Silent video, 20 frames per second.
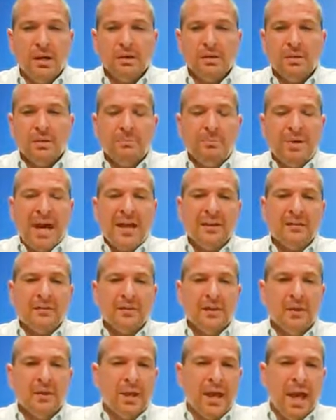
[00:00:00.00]
The packet
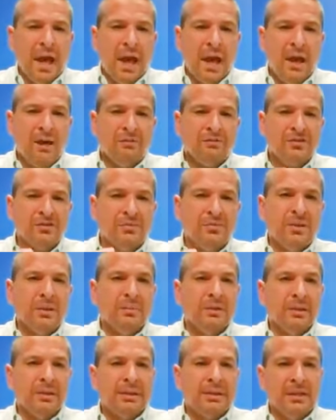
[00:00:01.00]
that we have to be
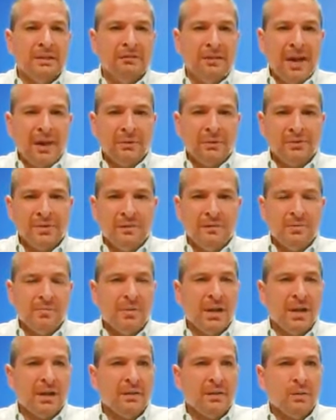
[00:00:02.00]
able to give out to
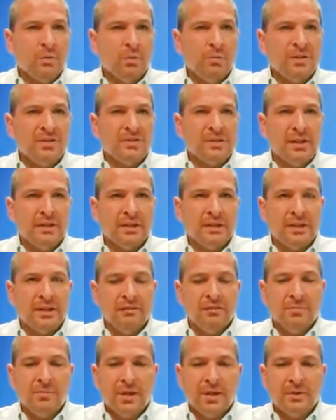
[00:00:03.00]
everybody, that we'll be sending to
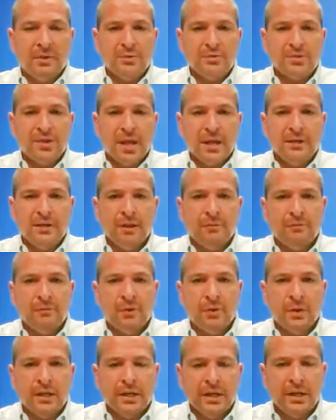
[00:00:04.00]
everybody who signed up
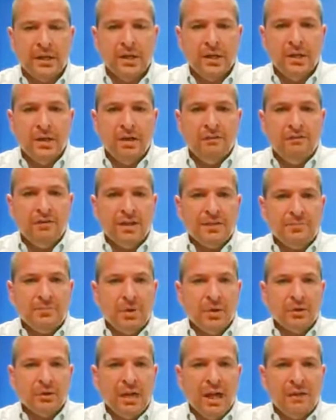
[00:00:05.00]
for the
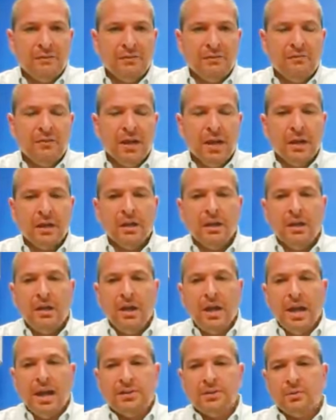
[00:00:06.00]
Facebook Live event,
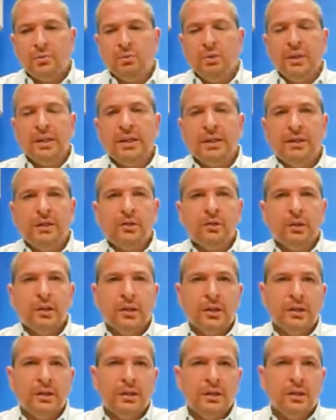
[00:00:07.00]
has a really
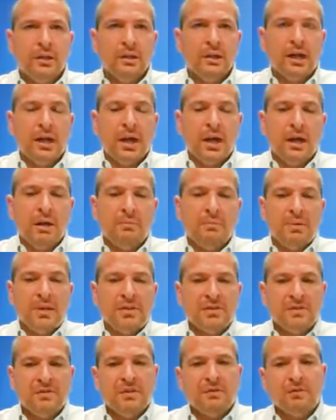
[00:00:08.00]
good uh,
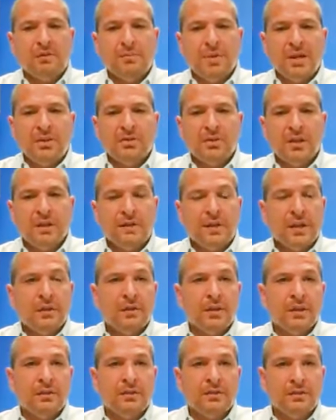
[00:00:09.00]
piece of information in there
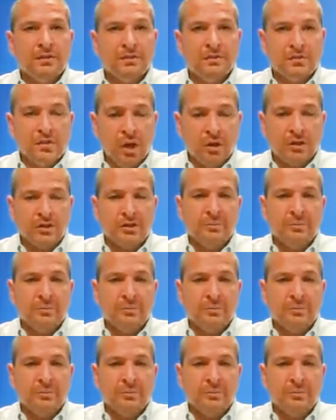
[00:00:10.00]
that talks